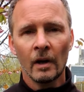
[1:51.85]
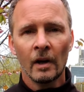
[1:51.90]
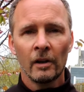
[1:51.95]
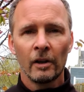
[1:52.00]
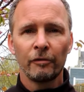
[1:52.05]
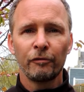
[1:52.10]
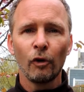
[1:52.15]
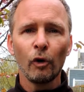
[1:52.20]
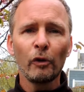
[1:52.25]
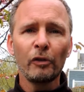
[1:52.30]

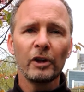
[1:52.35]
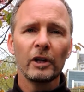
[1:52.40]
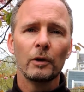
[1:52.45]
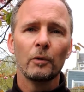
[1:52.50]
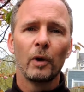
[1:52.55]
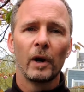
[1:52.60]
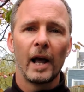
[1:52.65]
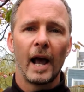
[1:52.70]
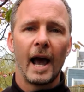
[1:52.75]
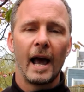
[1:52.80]
The fourth thing you
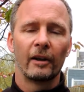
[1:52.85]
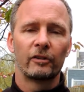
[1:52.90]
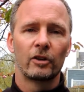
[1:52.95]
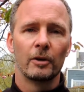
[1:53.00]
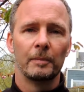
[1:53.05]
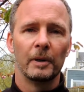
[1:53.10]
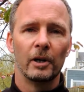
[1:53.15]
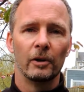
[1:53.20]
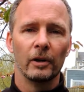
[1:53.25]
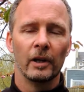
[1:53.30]
want to ask
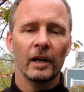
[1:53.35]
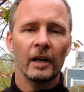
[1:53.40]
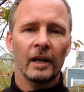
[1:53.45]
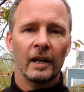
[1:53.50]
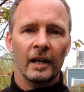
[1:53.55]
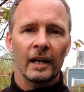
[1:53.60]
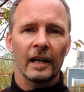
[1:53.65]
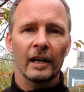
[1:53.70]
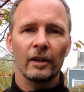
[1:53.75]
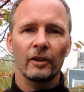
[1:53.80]
about
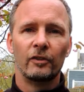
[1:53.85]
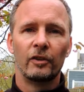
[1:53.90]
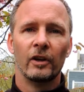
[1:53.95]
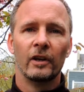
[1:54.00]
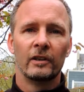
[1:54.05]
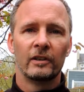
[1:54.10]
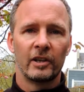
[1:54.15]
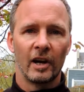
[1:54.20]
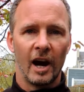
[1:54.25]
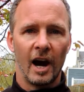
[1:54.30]
is
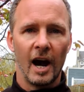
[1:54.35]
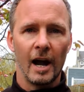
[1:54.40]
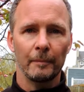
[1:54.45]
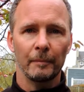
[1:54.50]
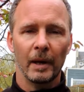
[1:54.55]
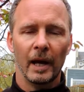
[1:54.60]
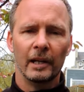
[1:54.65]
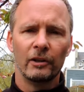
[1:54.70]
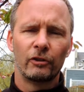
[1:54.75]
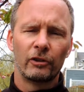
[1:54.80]
time,
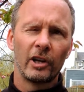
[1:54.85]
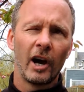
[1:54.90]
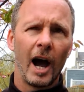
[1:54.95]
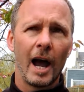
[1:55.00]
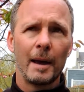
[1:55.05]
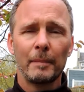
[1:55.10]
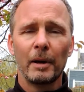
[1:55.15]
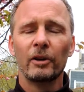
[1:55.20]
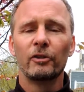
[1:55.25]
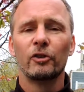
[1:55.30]
and
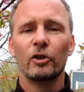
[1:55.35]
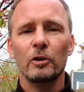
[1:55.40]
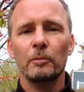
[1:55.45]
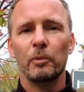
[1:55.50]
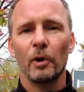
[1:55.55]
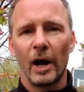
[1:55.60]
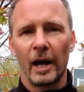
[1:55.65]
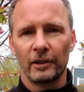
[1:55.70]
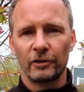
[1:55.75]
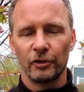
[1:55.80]
time has 2
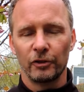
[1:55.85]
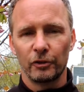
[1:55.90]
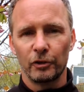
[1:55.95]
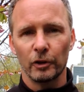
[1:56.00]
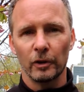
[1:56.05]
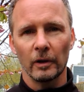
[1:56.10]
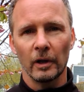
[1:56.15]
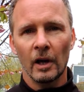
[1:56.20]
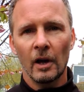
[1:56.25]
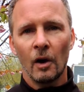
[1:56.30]
branches to
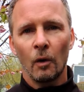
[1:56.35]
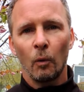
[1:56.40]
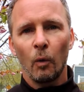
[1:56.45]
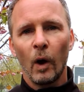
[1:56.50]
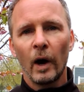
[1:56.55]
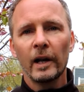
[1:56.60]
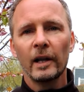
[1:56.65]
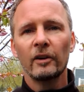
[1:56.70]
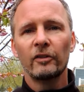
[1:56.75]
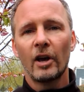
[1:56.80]
it.
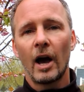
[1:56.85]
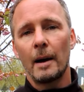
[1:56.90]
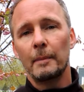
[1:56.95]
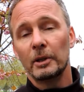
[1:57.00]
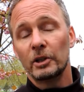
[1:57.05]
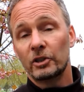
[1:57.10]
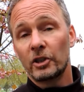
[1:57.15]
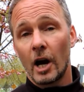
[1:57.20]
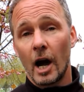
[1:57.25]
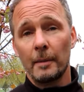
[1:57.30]
One is how
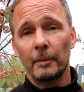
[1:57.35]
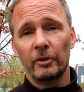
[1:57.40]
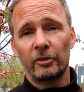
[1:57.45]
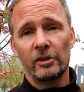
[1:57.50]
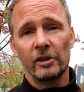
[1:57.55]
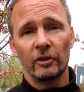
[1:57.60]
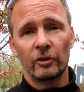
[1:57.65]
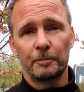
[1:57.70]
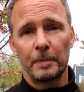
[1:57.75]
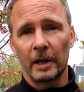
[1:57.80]
much time is the
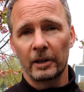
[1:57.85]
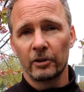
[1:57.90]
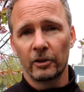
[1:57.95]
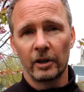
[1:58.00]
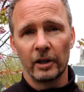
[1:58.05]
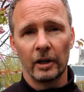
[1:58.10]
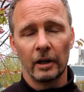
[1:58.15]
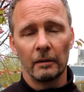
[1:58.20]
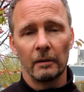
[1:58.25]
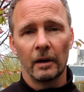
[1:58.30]
inspector
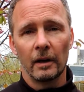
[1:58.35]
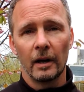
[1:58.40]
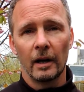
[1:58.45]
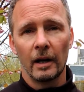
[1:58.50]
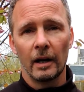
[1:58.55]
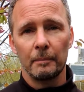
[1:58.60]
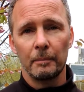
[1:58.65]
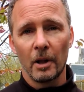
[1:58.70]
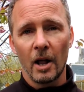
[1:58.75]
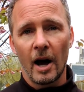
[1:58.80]
going to
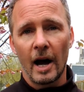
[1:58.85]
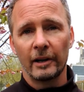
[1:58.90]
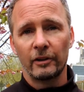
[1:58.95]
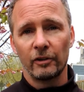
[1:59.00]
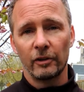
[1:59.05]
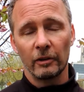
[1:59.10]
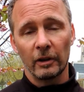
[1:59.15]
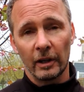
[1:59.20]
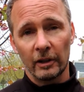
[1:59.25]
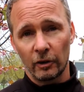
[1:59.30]
apply
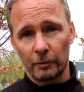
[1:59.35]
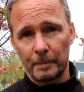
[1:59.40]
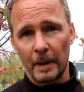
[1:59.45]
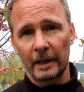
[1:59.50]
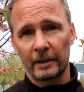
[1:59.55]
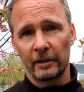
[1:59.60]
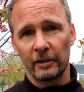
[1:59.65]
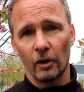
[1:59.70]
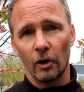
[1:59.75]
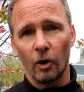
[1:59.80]
to
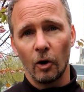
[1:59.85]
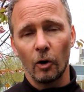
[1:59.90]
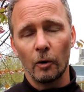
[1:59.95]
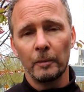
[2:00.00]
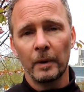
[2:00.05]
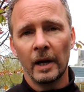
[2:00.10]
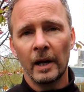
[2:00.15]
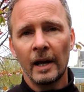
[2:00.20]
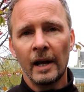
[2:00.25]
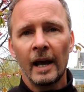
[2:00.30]
inspecting a home,
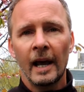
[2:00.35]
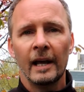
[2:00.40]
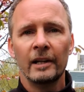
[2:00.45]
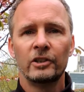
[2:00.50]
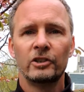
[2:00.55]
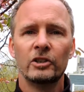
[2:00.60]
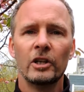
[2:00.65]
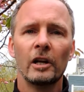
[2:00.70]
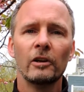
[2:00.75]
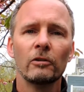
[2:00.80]
and
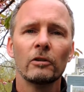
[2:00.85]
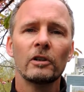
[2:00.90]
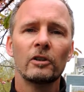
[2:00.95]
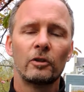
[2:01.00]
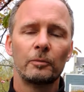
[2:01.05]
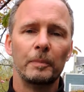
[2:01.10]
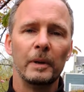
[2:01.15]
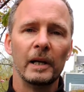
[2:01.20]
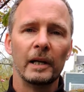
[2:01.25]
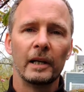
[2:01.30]
generally
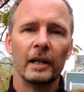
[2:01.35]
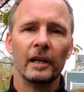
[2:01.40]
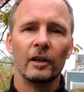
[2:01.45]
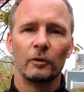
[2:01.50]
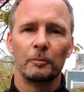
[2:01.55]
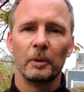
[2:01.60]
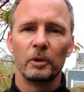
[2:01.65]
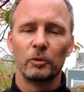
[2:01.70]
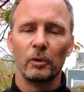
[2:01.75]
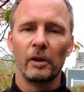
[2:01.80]
speaking it's
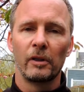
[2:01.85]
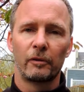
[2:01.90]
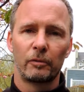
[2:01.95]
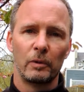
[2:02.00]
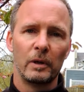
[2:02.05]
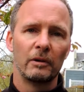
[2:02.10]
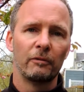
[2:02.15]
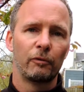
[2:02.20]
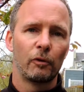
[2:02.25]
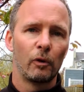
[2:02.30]
between
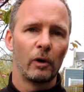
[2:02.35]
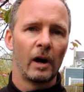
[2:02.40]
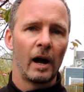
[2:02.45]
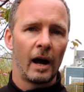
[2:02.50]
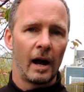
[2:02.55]
3 and 4